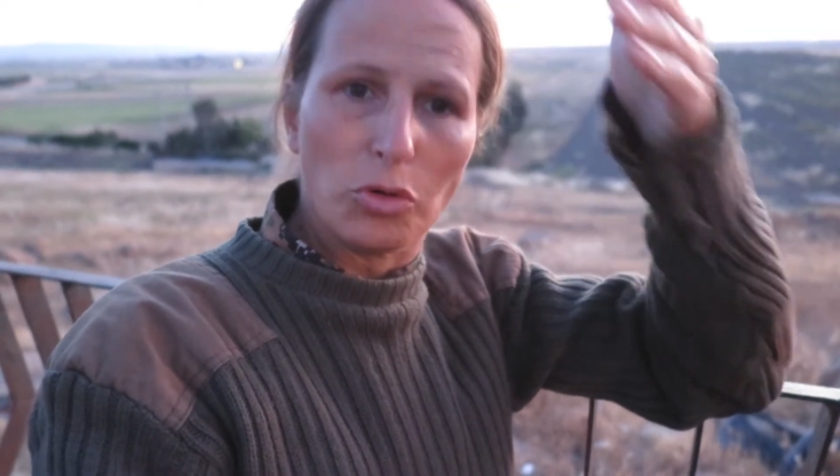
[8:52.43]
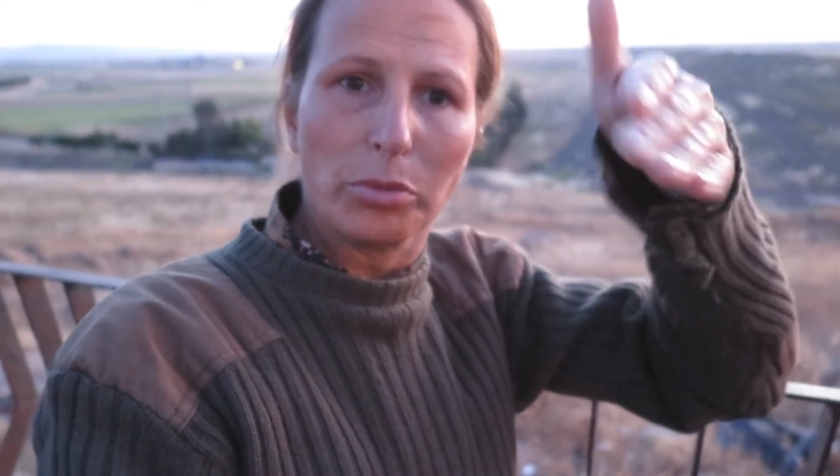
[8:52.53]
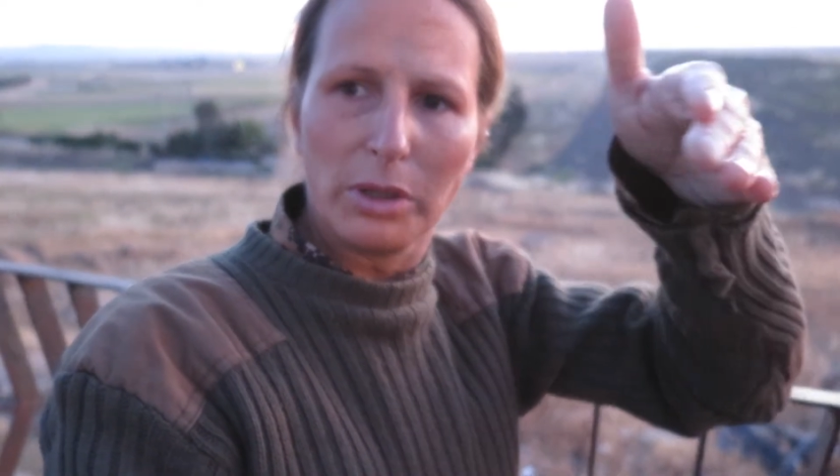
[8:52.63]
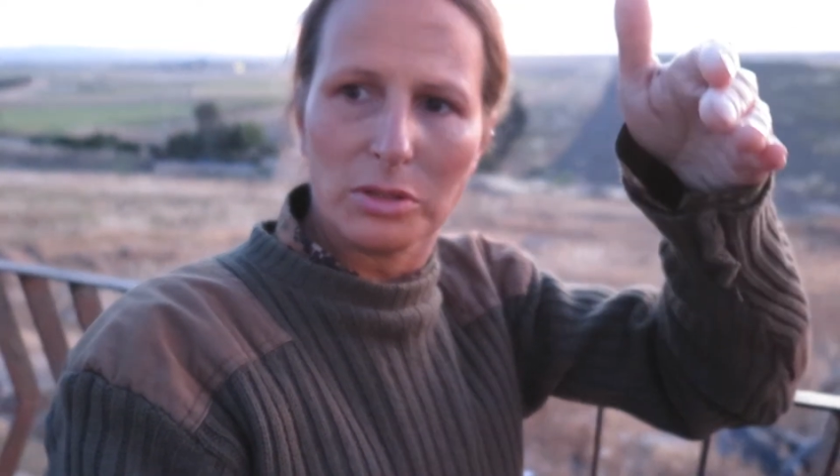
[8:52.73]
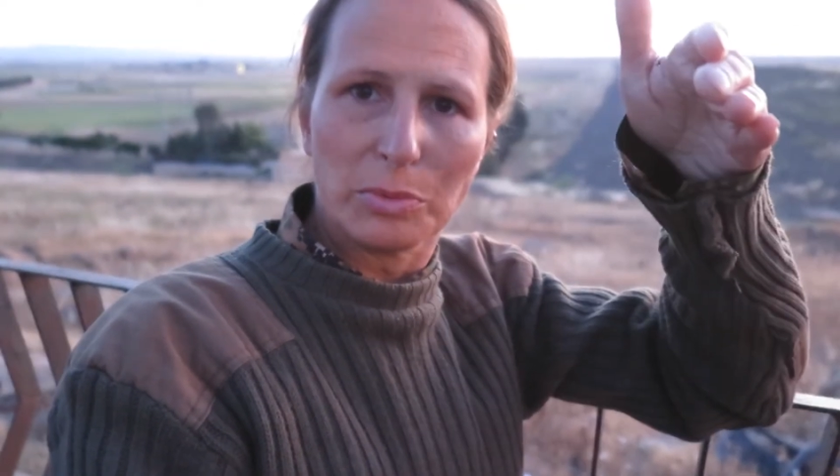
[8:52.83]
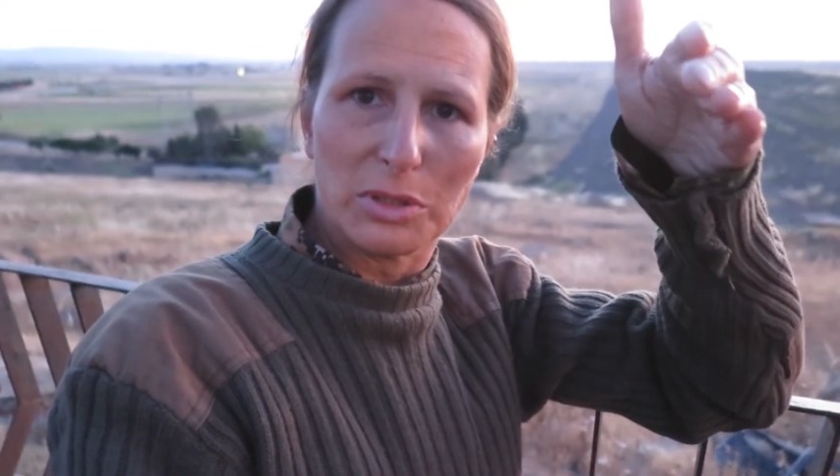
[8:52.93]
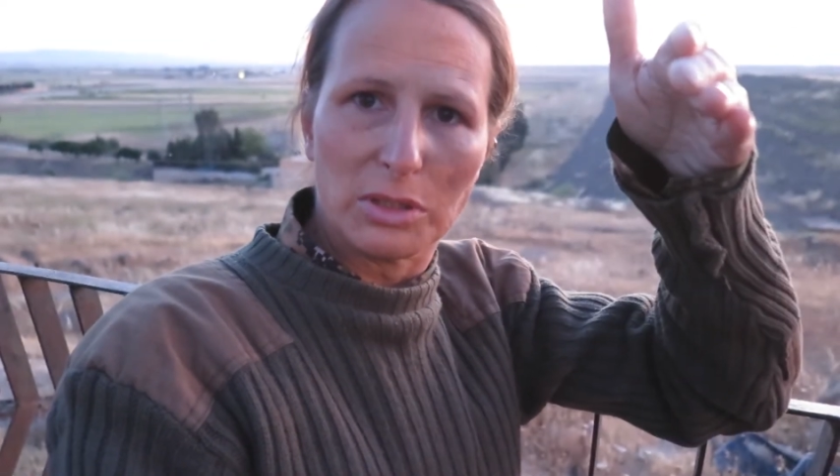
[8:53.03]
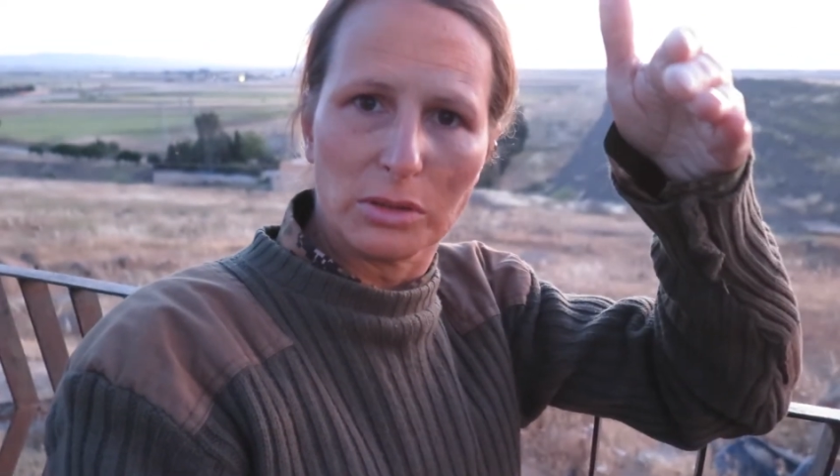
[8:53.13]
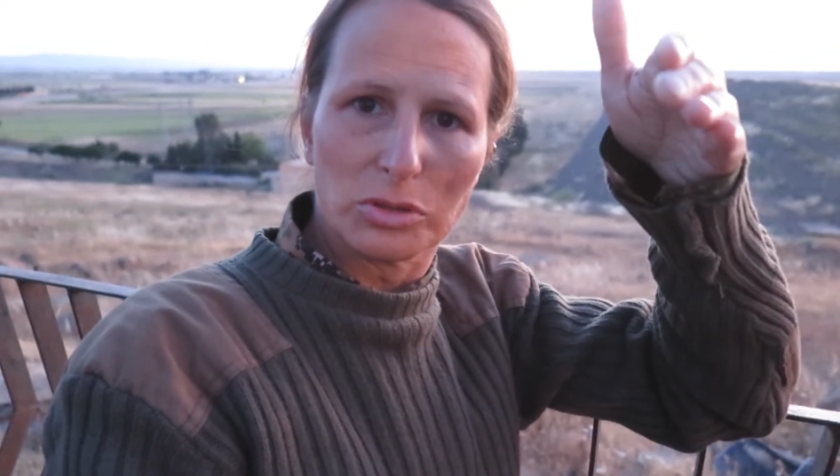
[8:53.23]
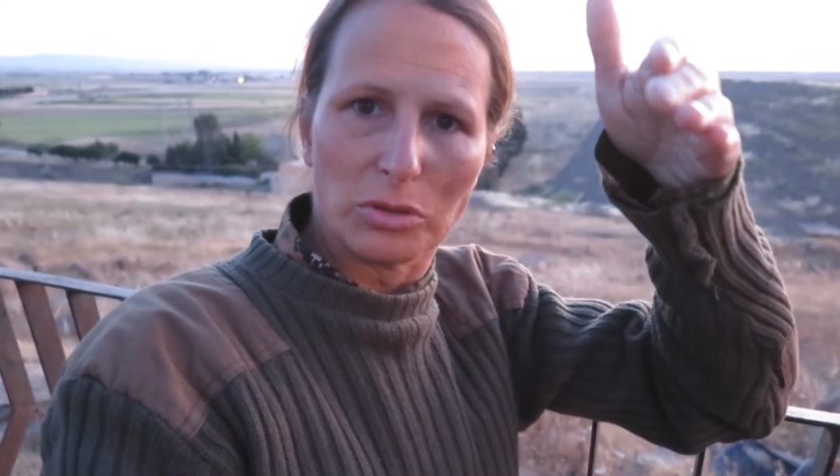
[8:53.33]
Nobody here speaks
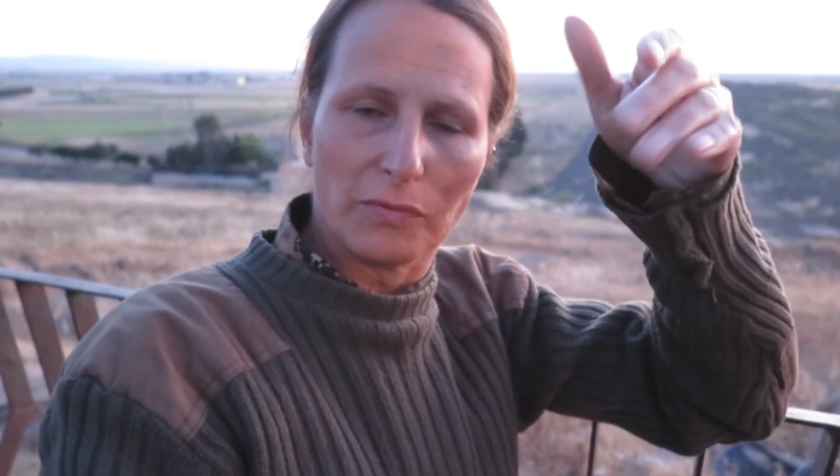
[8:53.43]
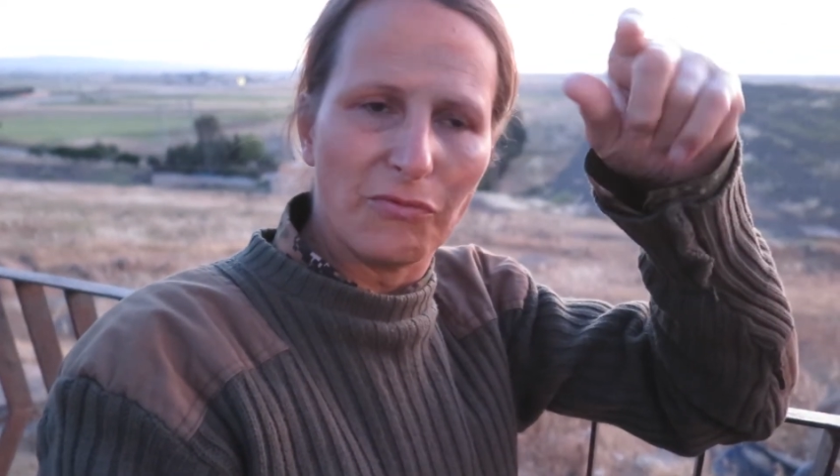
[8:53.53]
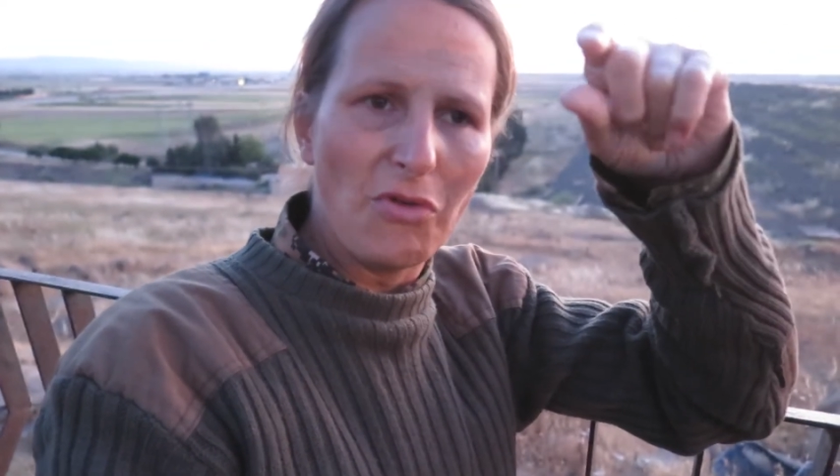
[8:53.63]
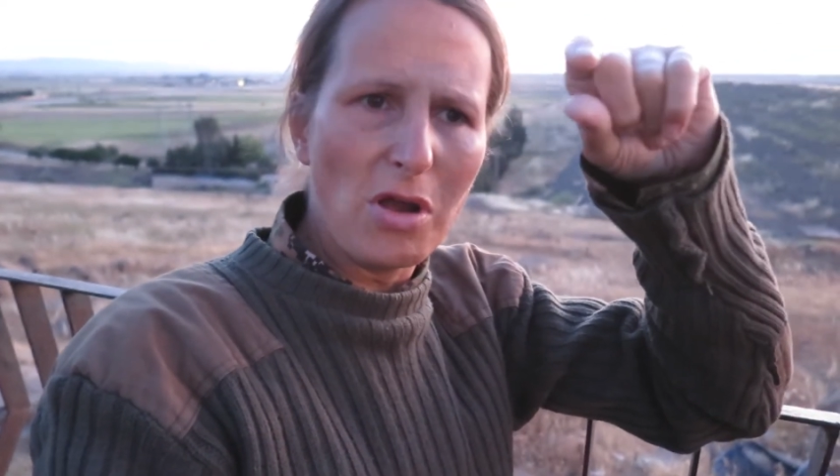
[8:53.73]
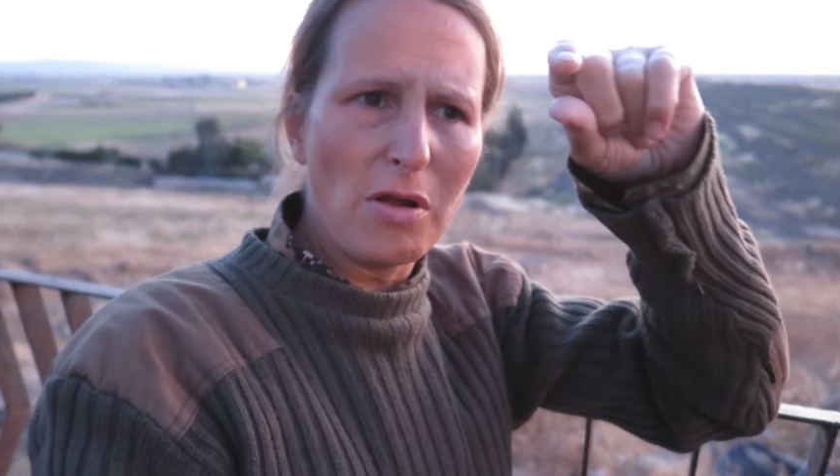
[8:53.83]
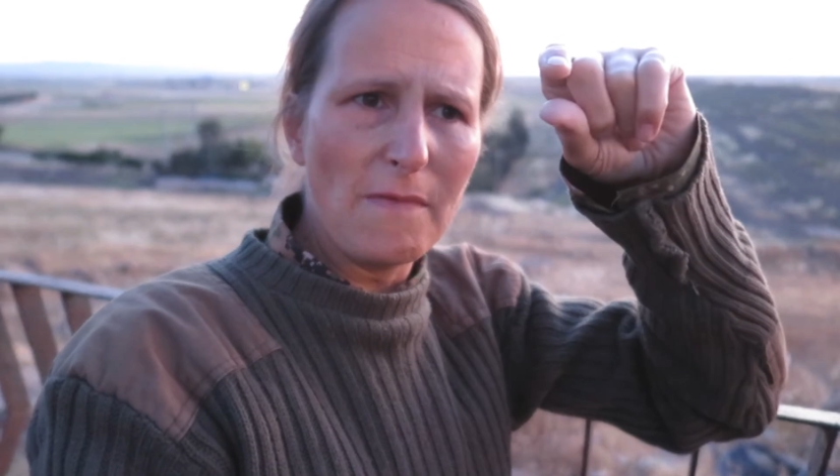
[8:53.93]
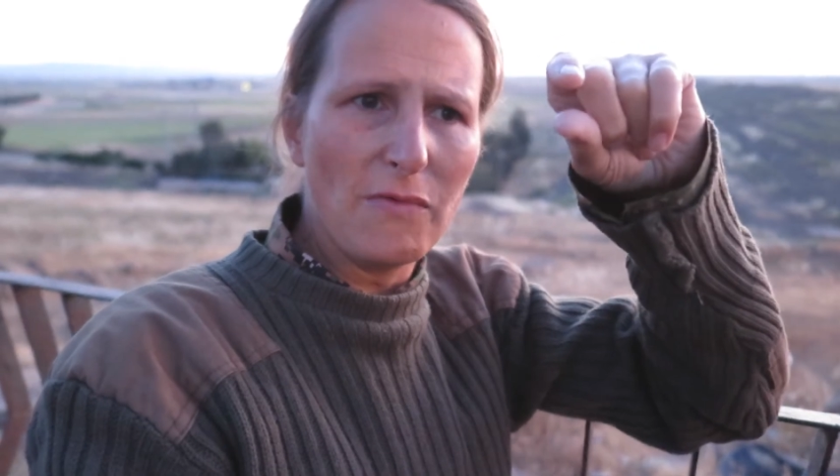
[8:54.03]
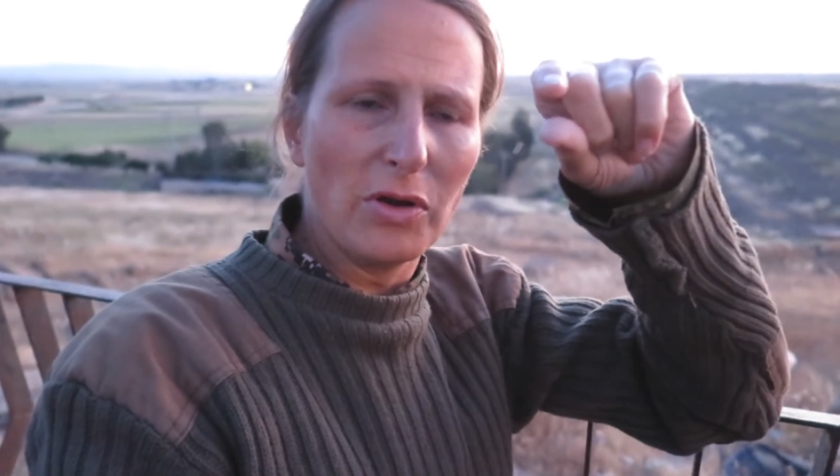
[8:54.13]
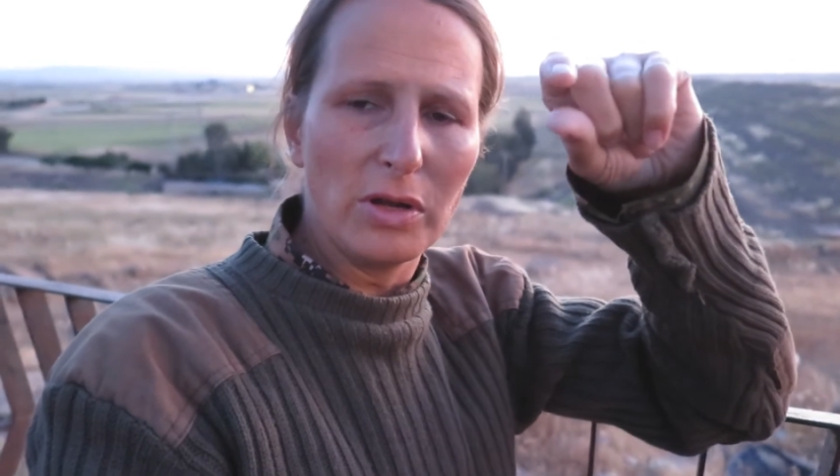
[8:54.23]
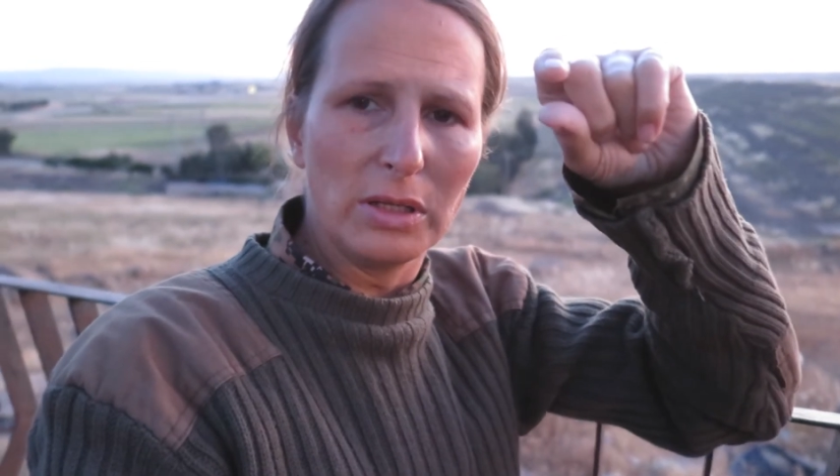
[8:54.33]
English, very,
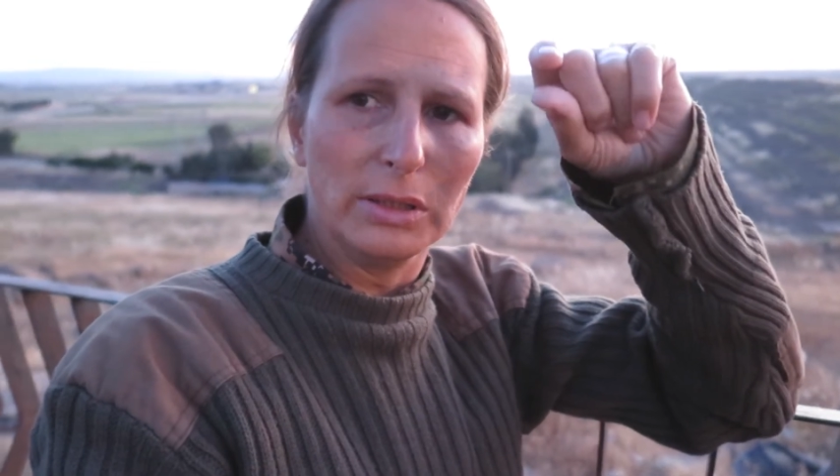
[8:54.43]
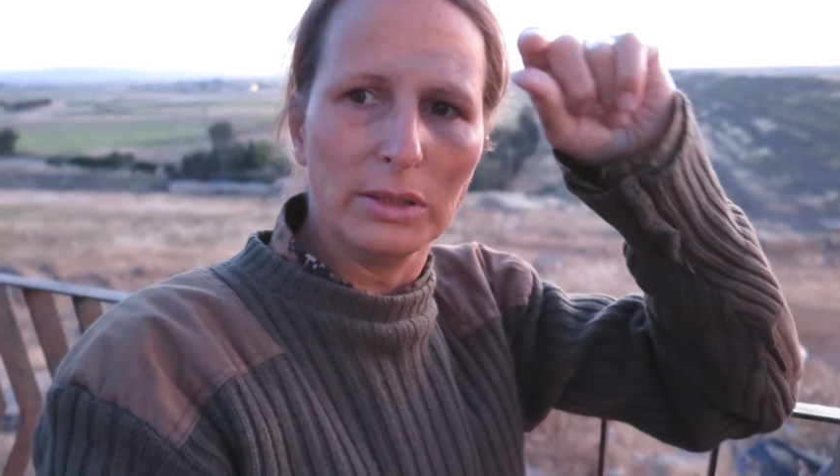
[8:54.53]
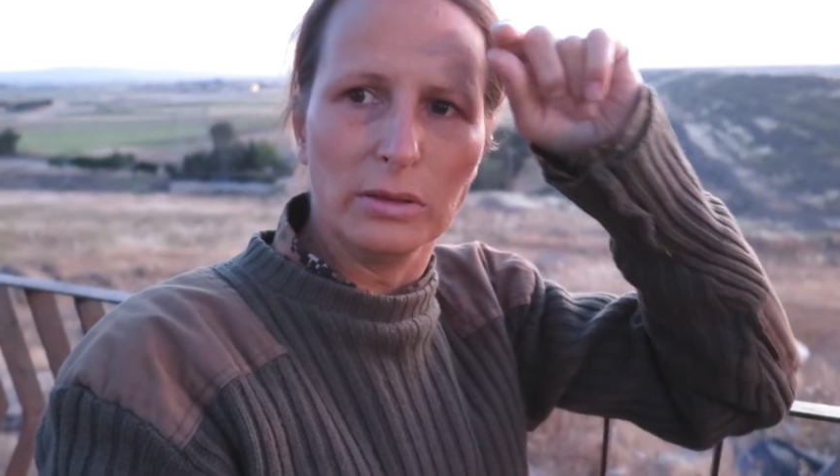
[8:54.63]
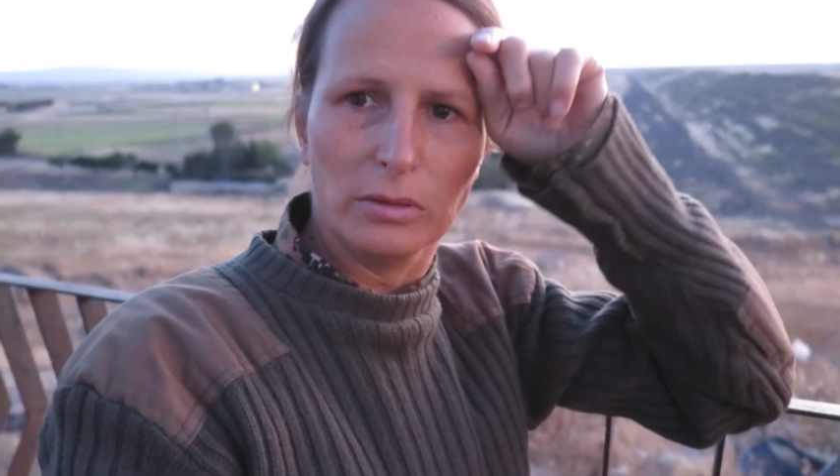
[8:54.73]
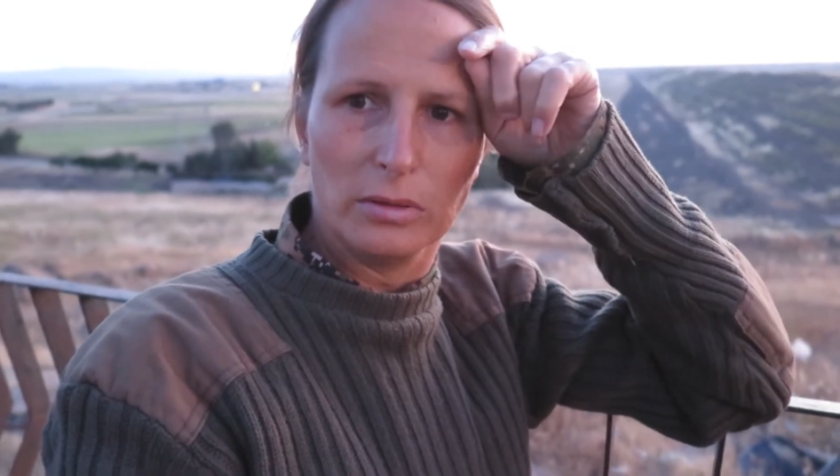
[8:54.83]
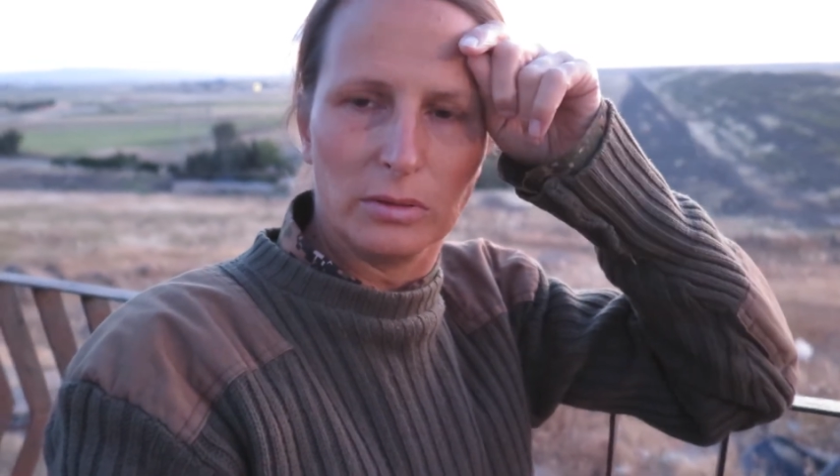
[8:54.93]
very little.